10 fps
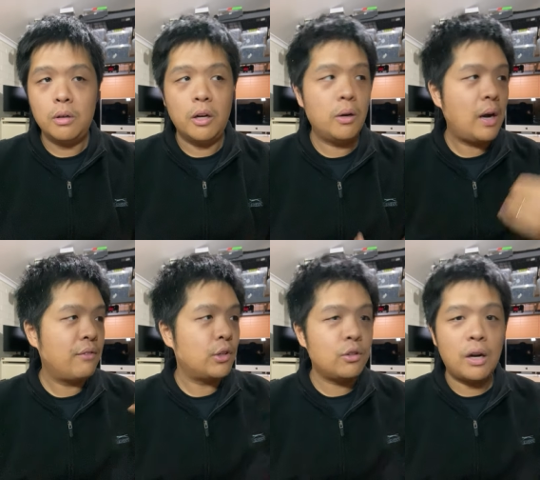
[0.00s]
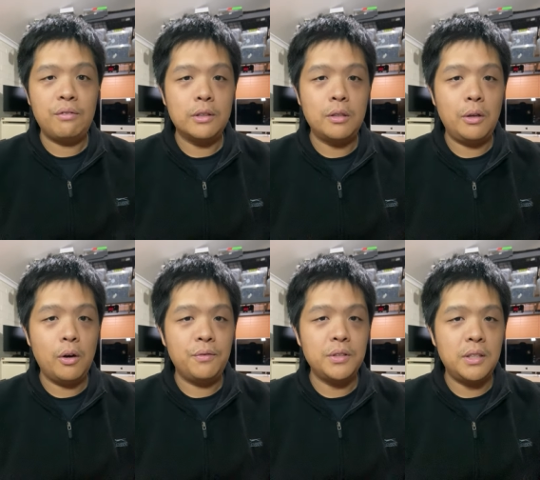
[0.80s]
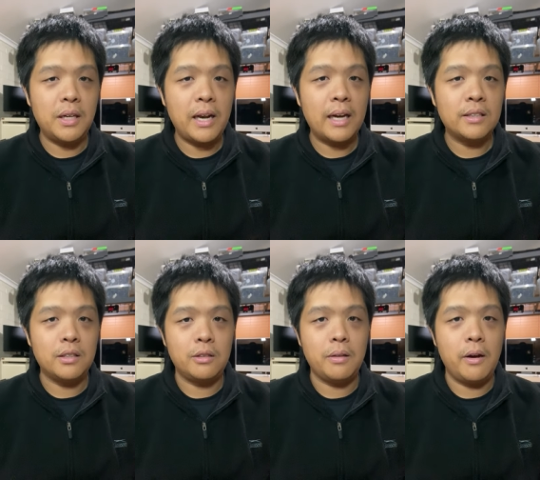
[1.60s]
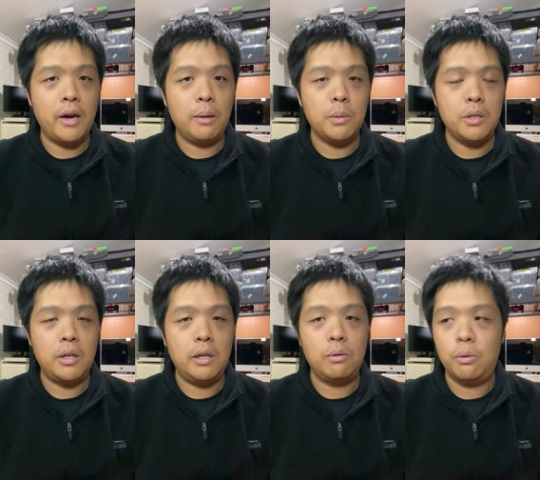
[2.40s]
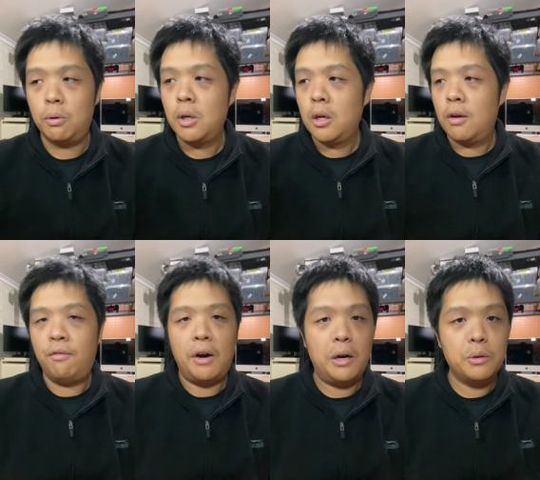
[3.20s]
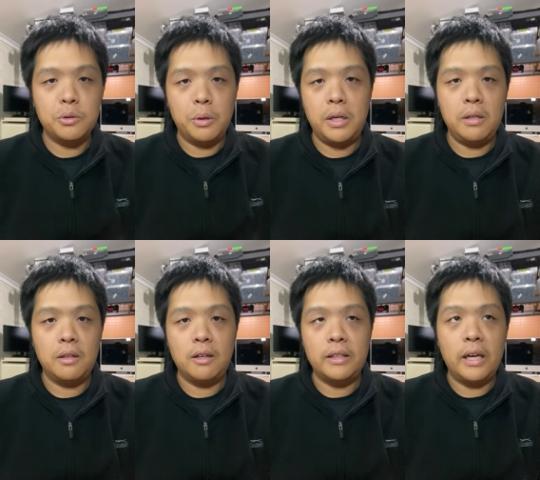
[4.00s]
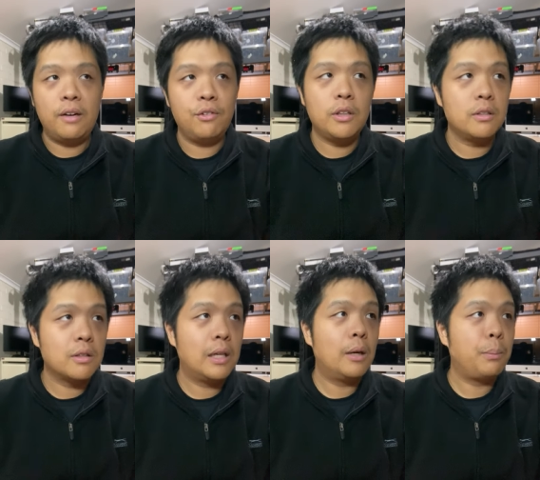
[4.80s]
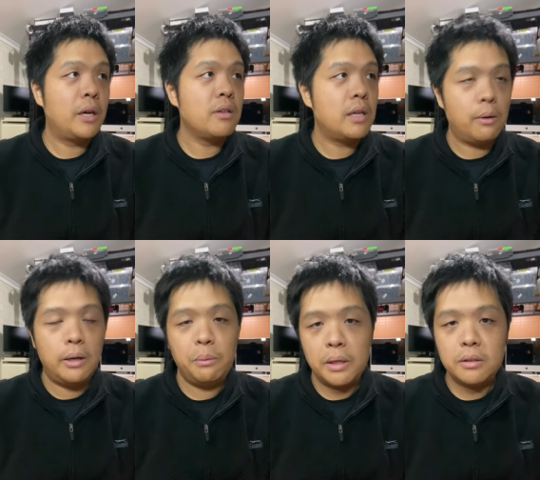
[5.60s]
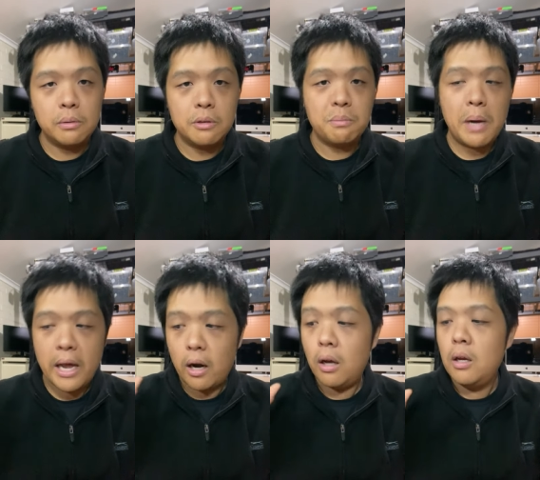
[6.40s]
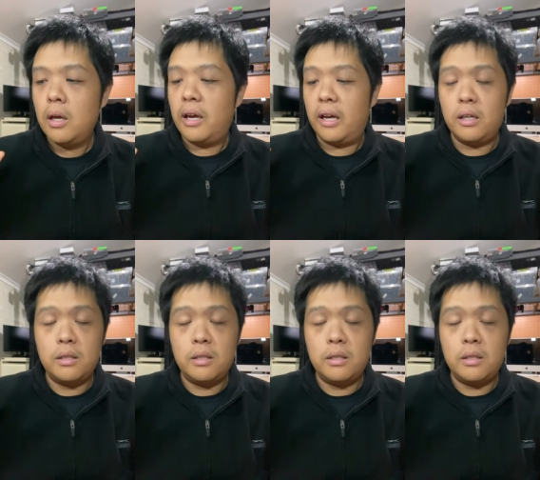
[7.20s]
I don't have to travel to the office to get access to the high-end machine or files or anything like that. Everything's cloud-based now anyway, so it doesn't matter. And